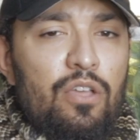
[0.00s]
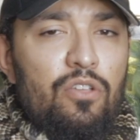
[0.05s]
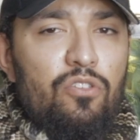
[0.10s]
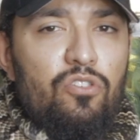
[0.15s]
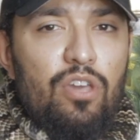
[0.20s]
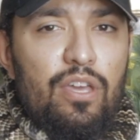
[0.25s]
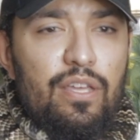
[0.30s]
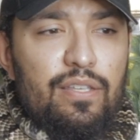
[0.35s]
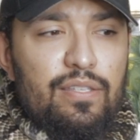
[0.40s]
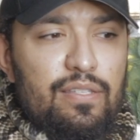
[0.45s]

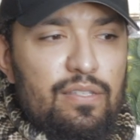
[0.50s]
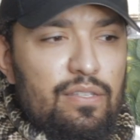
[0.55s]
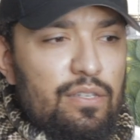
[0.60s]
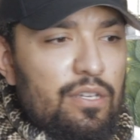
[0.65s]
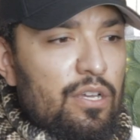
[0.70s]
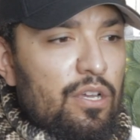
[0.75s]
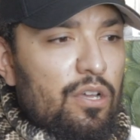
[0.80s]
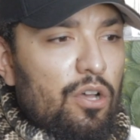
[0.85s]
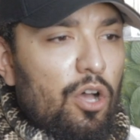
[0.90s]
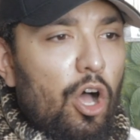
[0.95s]
just
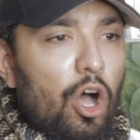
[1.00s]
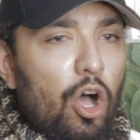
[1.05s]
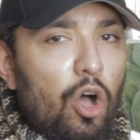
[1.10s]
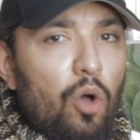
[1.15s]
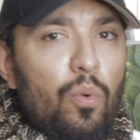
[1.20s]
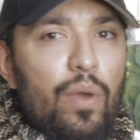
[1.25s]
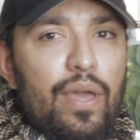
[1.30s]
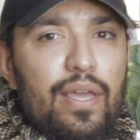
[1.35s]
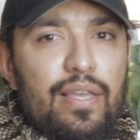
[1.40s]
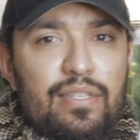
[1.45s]

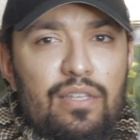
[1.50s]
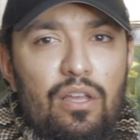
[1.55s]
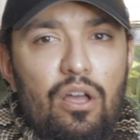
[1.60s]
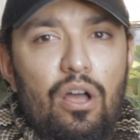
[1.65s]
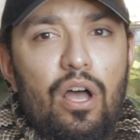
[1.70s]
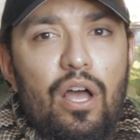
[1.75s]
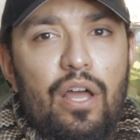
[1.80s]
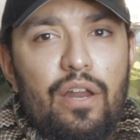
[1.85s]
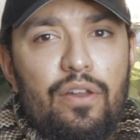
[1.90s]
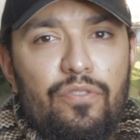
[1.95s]
always
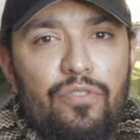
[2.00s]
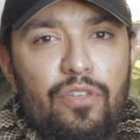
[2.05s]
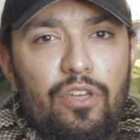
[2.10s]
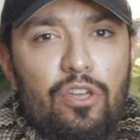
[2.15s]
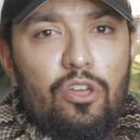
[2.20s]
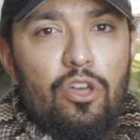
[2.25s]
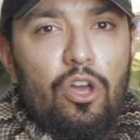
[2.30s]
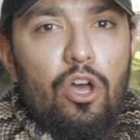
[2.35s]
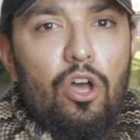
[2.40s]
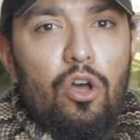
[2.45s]
on
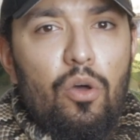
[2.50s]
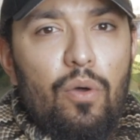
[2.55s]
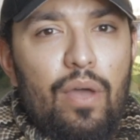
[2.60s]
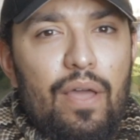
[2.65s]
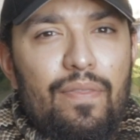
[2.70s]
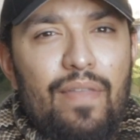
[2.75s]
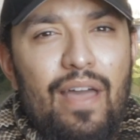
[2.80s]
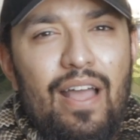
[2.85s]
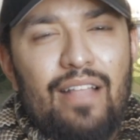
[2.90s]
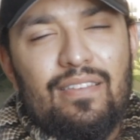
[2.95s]
the go.
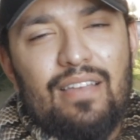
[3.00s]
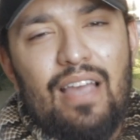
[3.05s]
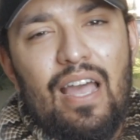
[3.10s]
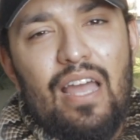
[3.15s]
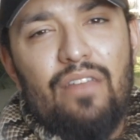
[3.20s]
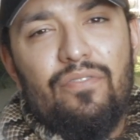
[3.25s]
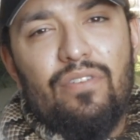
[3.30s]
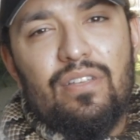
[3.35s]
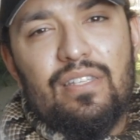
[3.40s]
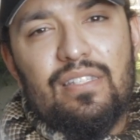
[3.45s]
And that's kind of a